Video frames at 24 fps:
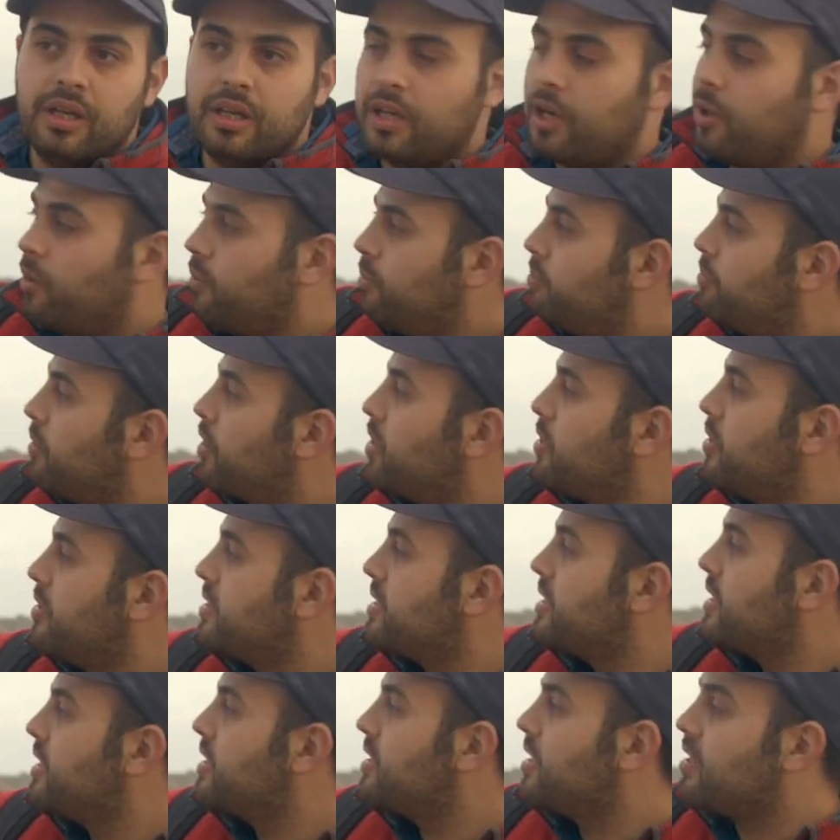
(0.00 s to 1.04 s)
Now, because
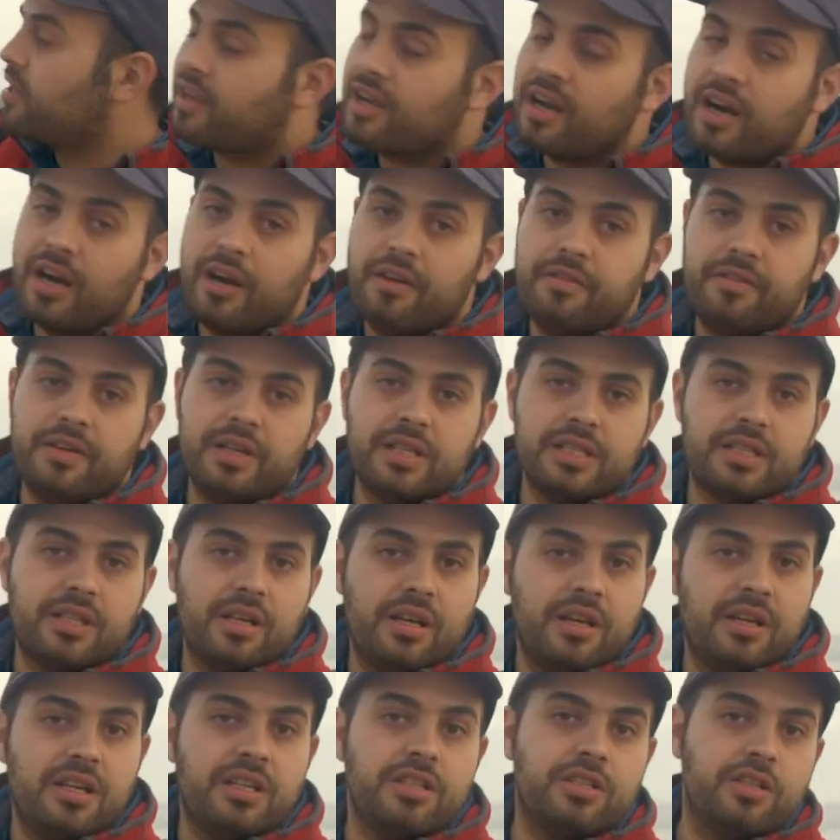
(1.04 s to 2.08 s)
these are caravans,
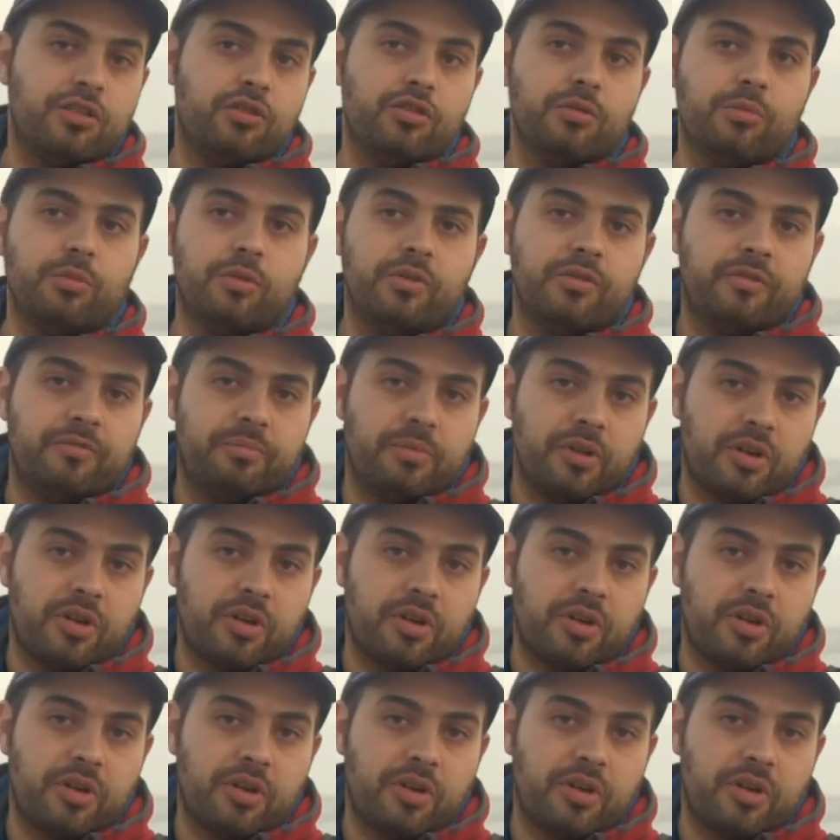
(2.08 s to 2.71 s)
they're easy to move